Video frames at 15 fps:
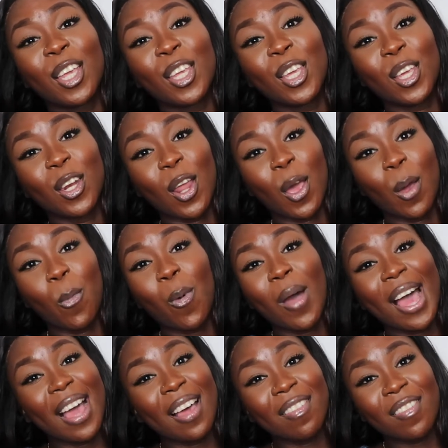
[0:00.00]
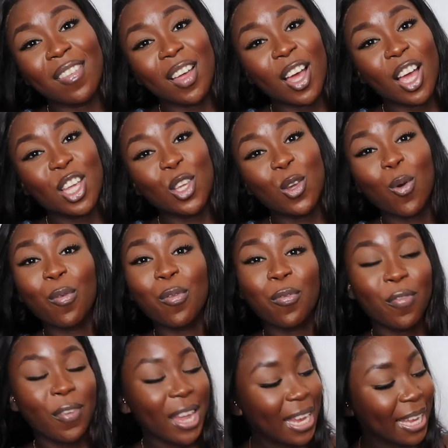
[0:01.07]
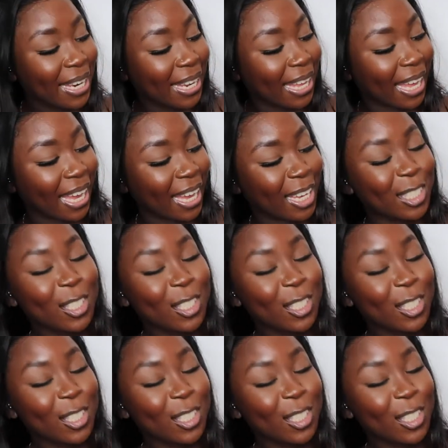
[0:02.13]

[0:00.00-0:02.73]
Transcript: you know, whatever you're feeling.